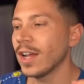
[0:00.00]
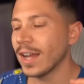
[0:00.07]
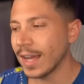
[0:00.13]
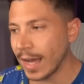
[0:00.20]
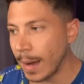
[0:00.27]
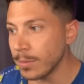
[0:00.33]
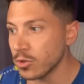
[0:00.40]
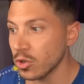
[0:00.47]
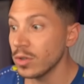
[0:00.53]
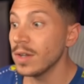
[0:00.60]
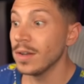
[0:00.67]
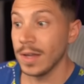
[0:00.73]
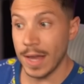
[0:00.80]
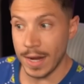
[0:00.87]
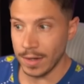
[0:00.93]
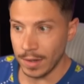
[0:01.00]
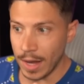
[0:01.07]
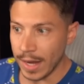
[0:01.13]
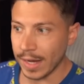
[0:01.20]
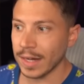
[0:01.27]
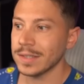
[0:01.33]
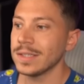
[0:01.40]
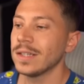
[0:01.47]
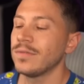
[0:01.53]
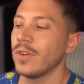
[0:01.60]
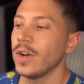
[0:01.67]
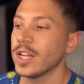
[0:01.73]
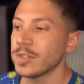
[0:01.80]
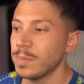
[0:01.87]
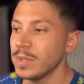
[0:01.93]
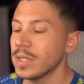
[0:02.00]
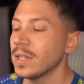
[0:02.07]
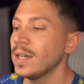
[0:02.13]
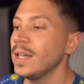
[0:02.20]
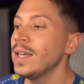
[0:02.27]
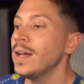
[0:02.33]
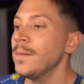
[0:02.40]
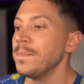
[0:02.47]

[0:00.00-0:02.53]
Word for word: captured, and I can see that very explicitly.